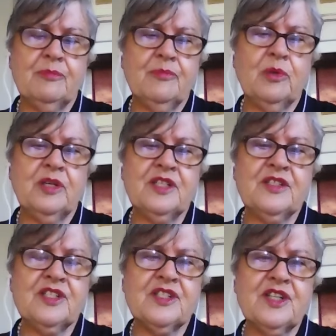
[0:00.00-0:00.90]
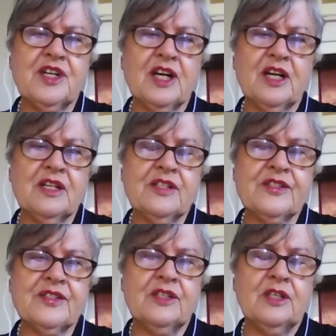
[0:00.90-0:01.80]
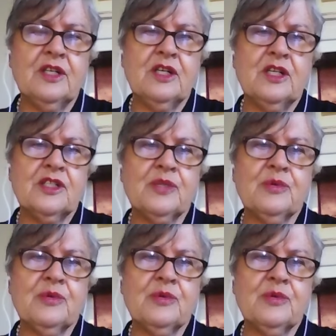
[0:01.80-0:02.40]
Pulling is just an ask. So we're